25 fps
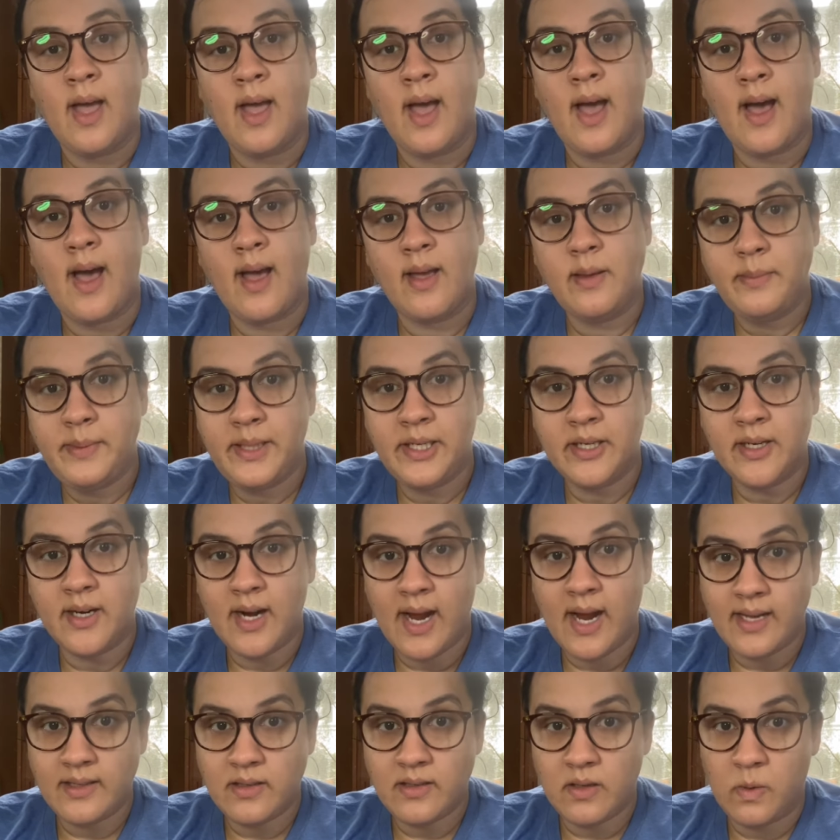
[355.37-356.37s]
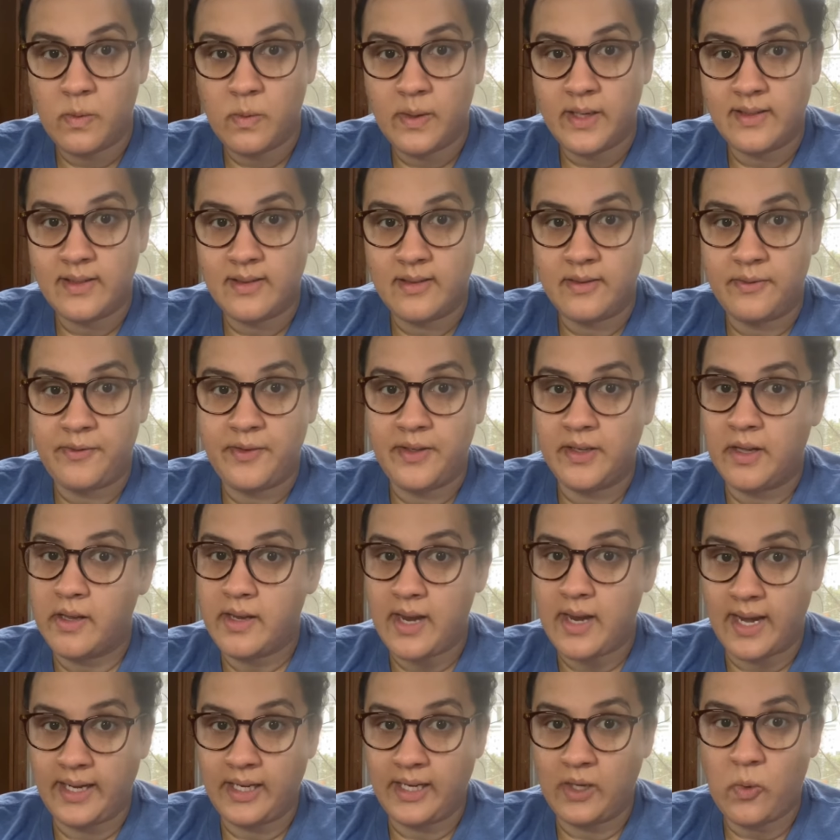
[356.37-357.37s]
I'm here as always to field
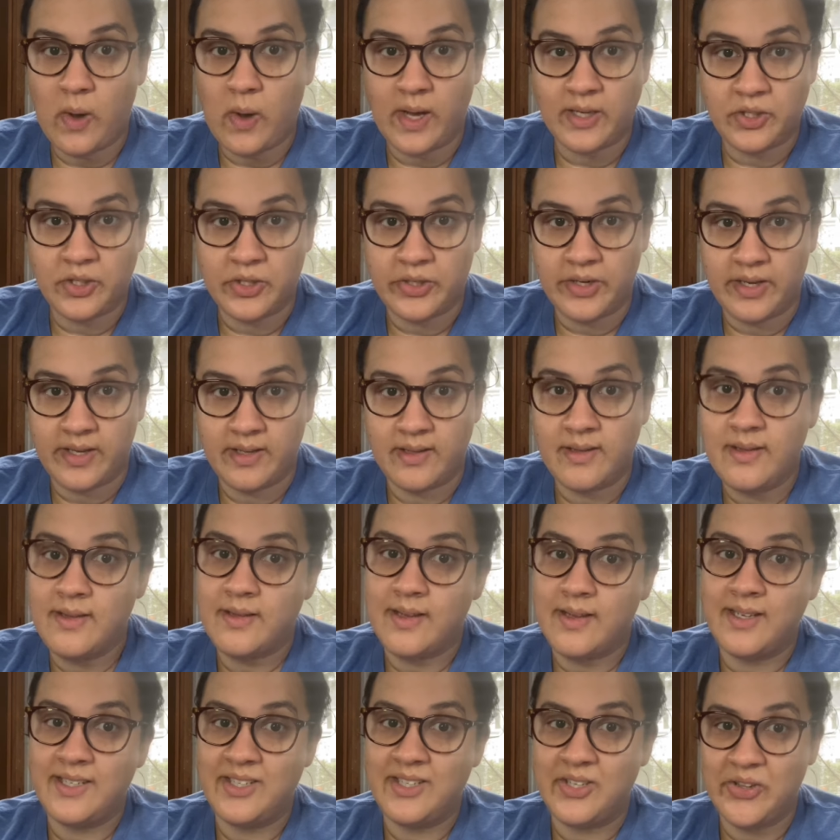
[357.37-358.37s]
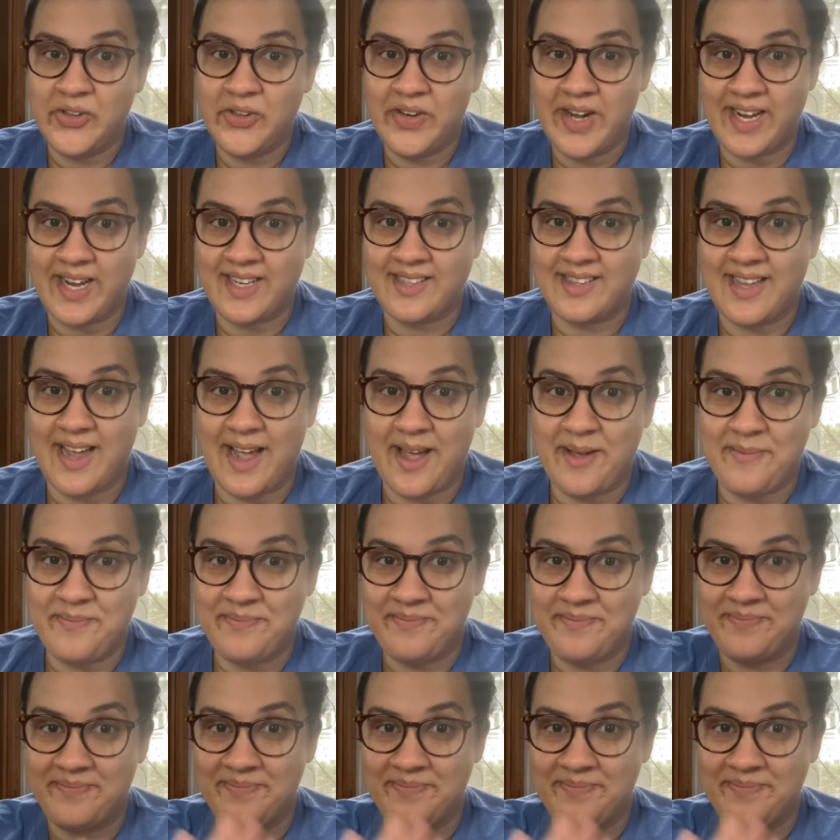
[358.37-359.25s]
any questions. Until the next time.